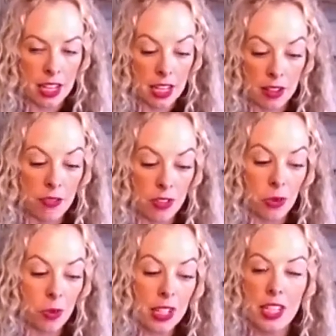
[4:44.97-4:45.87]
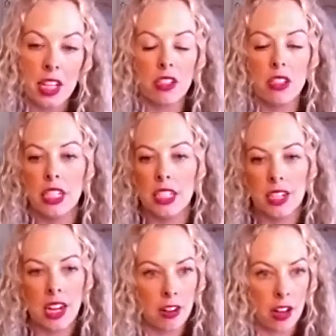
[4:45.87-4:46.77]
And if you're really
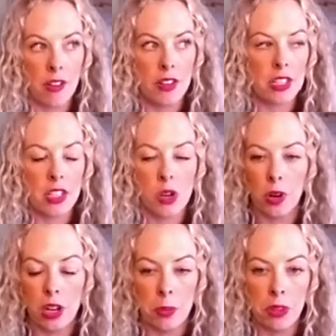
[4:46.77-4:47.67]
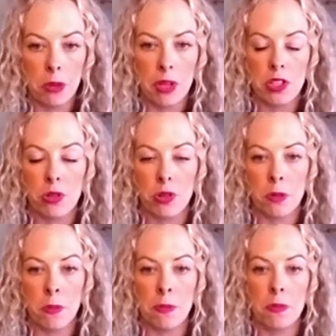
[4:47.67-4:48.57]
unclear, obviously working with a mentor,
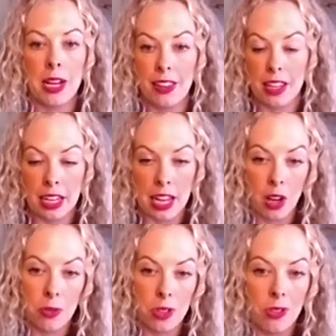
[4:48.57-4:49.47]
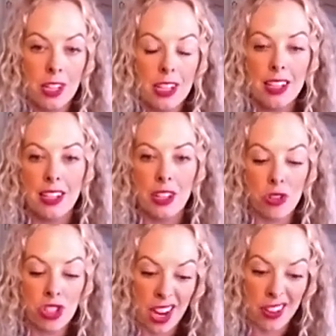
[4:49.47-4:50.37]
somebody that can help you,
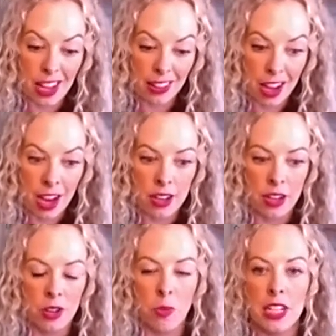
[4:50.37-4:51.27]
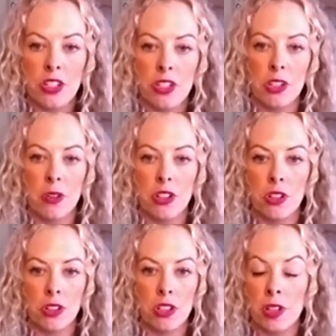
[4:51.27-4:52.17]
shine that light on what is
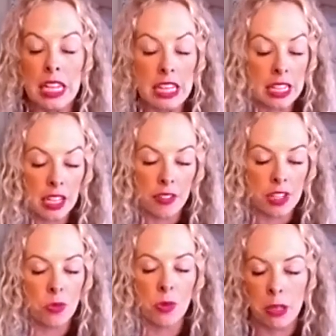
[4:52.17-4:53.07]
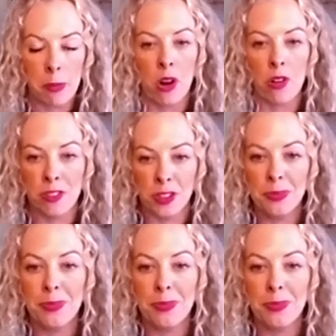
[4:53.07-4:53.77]
your unique gift is really powerful.